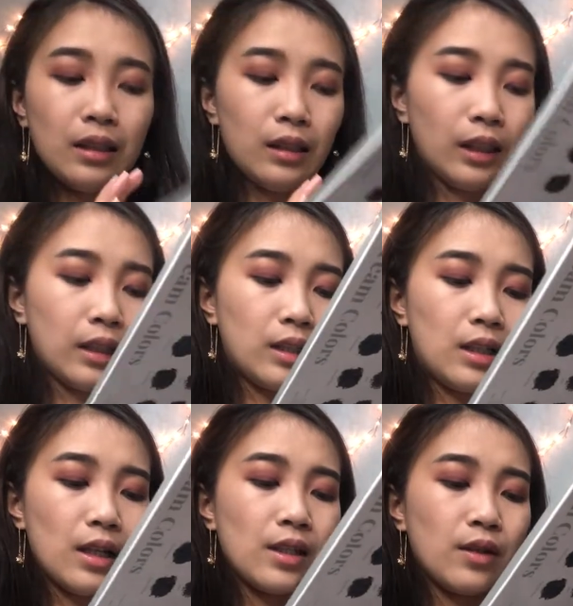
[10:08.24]
like a
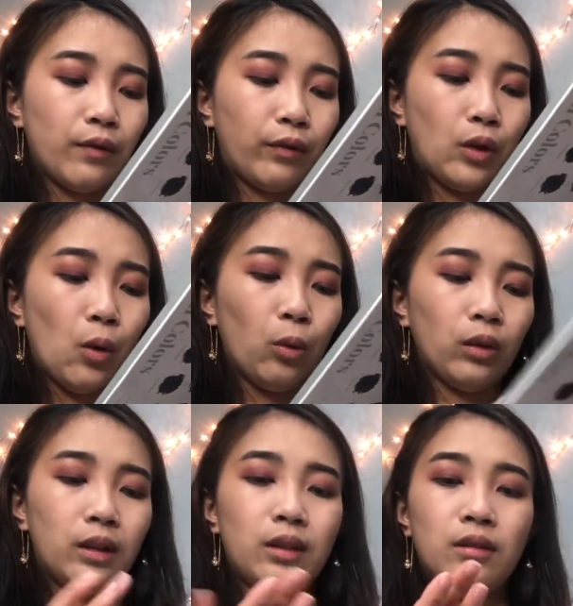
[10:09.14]
dust of
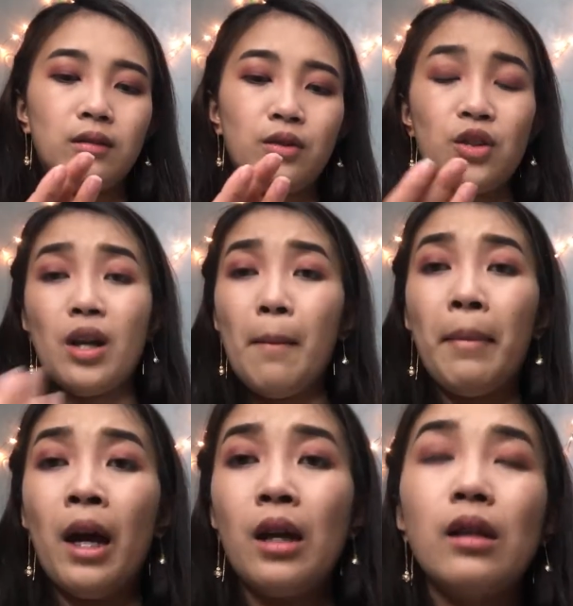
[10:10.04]
golden
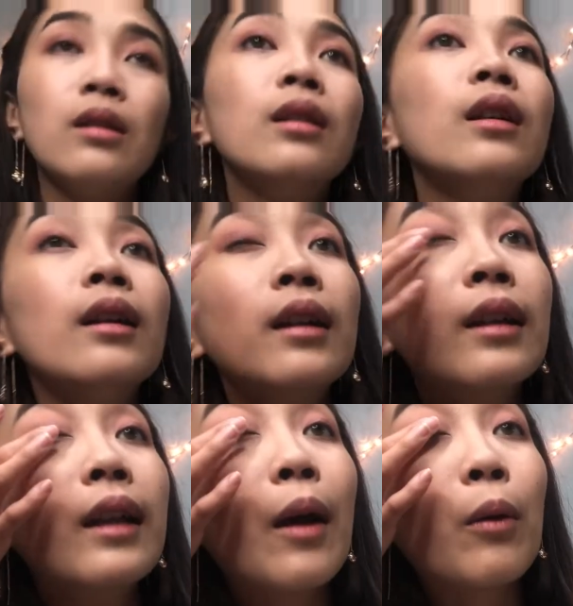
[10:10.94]
champagne.
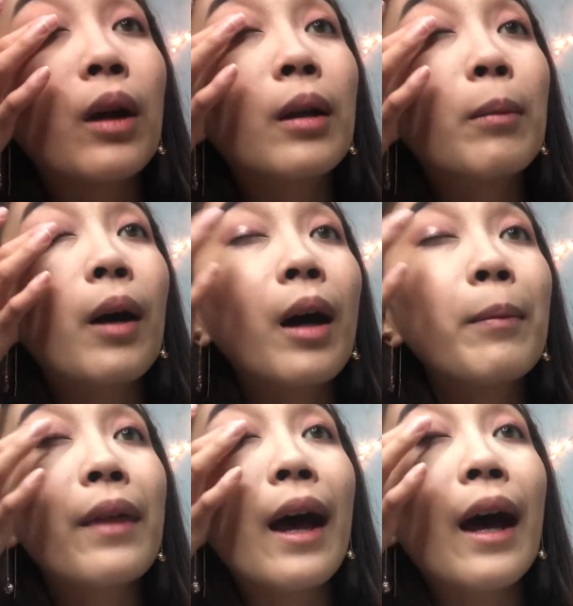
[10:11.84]
Now we're gonna
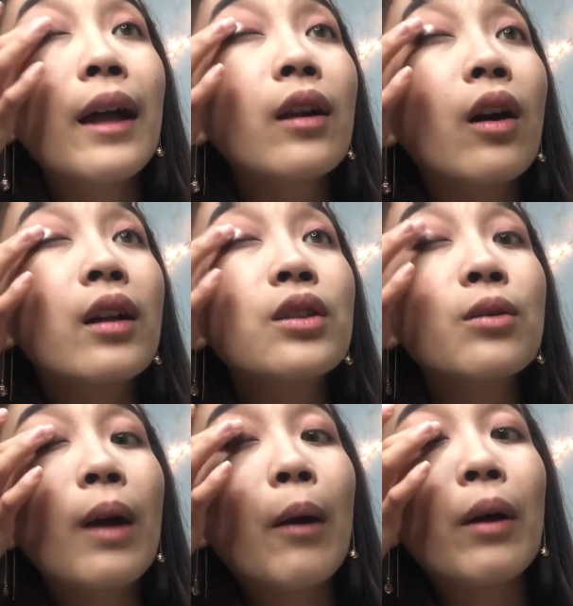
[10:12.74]
pop that
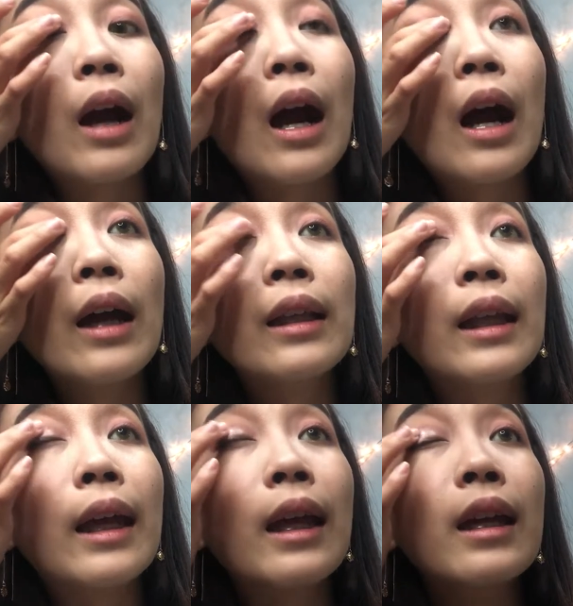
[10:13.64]
onto our
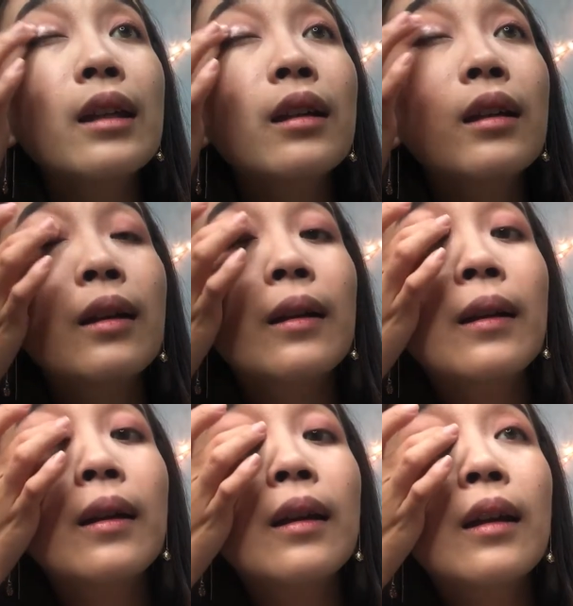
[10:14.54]
eyelid,
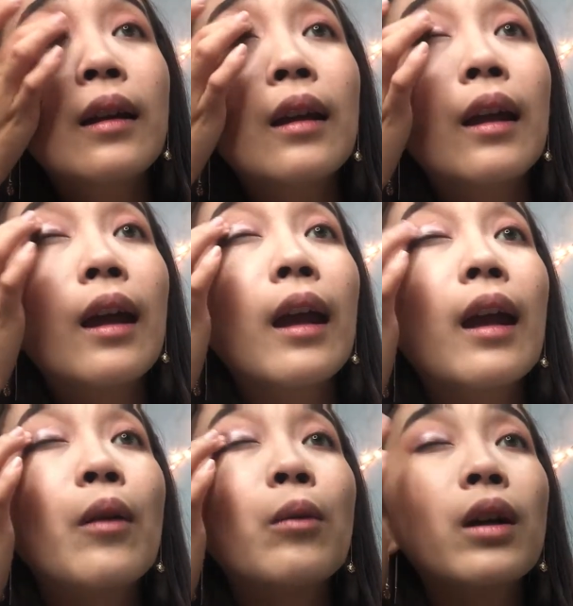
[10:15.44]

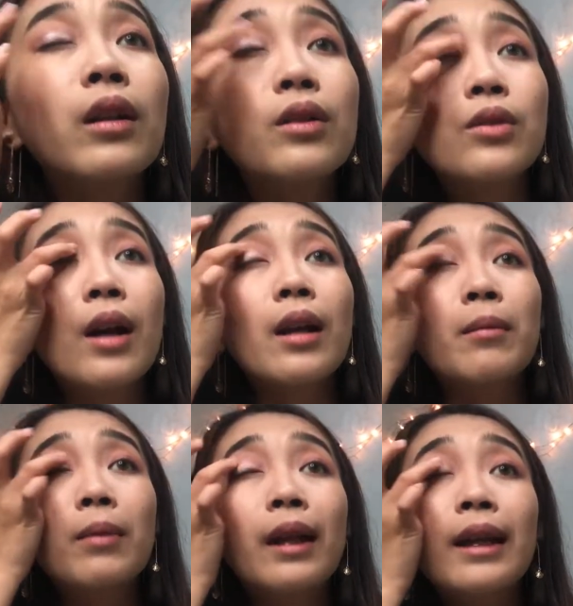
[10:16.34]
and we're gonna try to
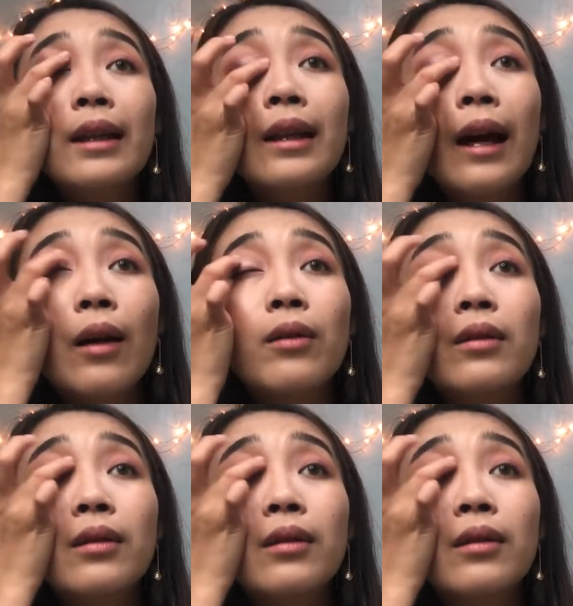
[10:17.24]
blend it out.